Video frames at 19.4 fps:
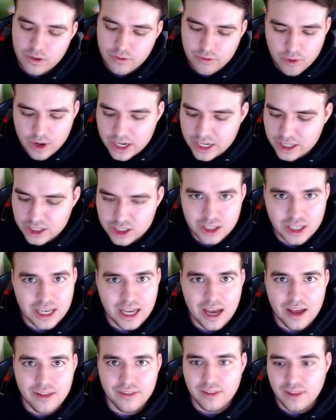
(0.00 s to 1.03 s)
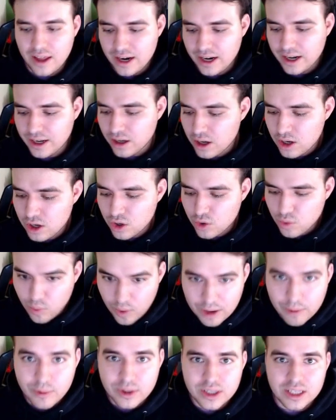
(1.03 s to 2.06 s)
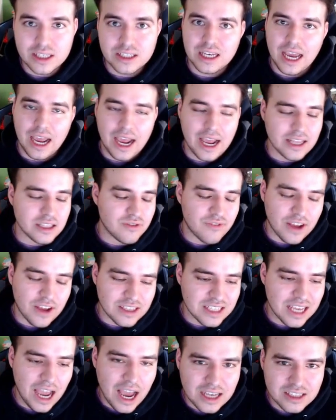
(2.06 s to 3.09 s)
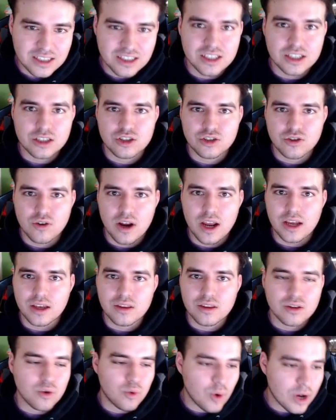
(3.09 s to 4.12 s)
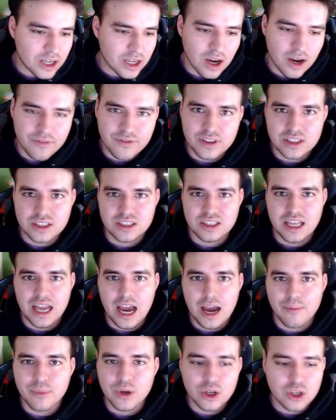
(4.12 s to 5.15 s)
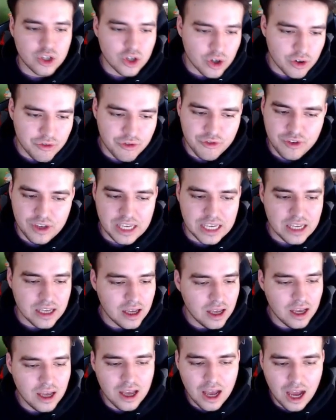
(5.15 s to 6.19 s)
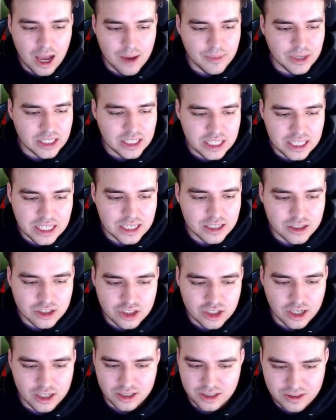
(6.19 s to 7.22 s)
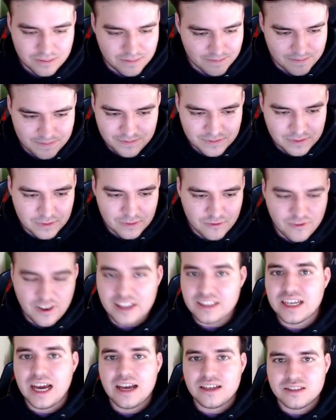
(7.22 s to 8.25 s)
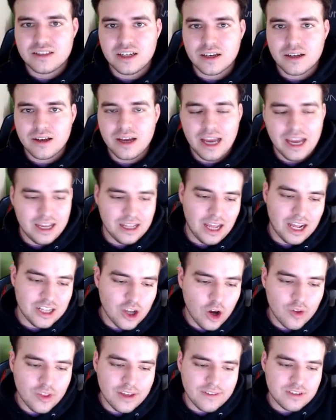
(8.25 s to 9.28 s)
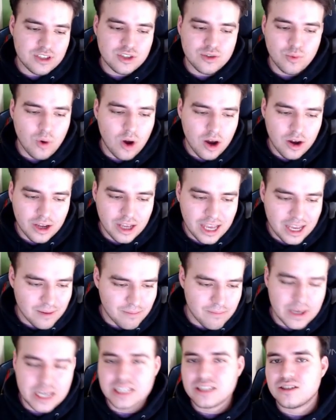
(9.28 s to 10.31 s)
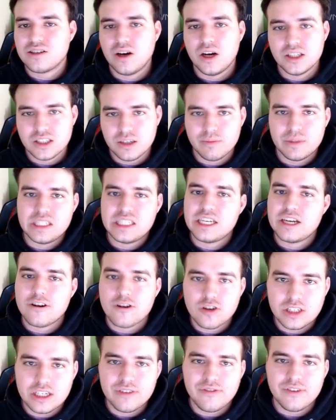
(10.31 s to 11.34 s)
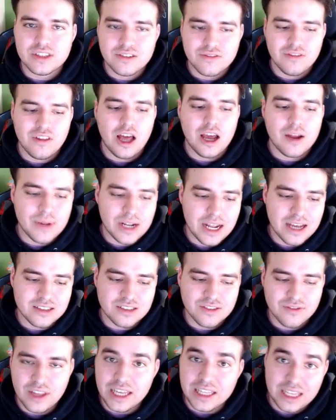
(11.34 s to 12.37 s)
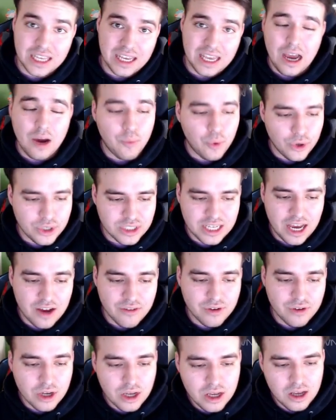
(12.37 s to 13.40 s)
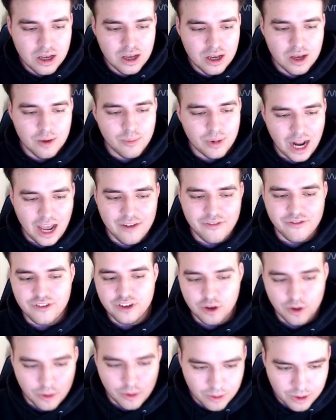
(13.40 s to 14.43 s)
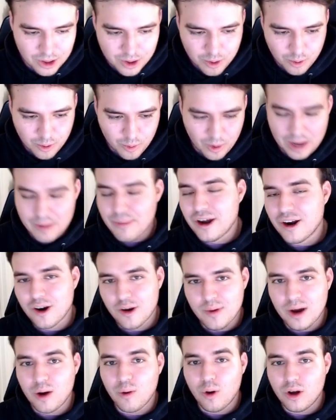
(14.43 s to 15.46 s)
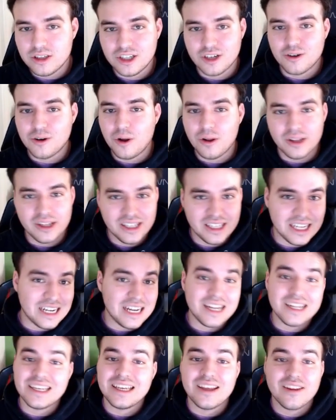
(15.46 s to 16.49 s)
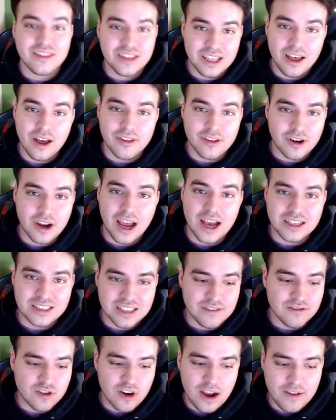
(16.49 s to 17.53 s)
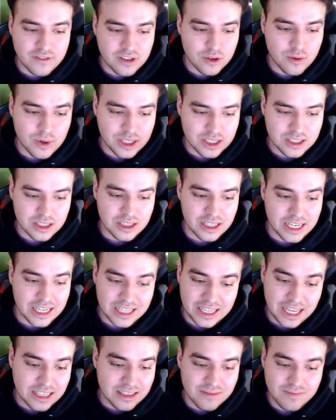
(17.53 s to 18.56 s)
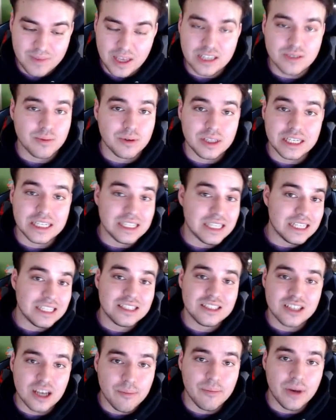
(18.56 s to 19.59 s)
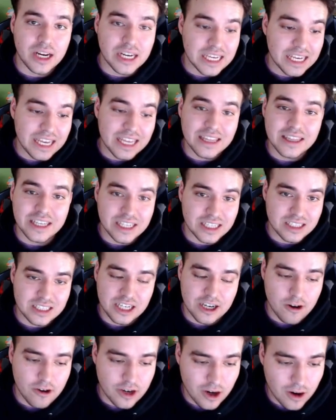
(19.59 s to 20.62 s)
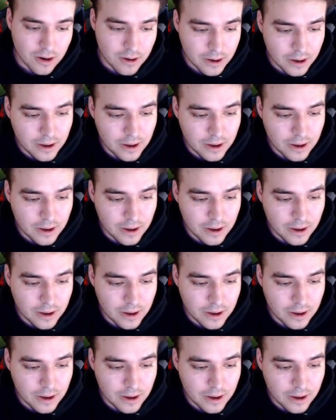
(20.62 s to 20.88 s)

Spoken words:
Freakishly athletic, great with his hands, fantastic strength, quick off the snap, good feet. I mean, he is just fantastic. And I know they've swung and missed on some interior defensive linemen as of late, the Cowboys have, but I feel way better about Walter Nolen than any of the other guys they've drafted recently, and they desperately need somebody in the interior.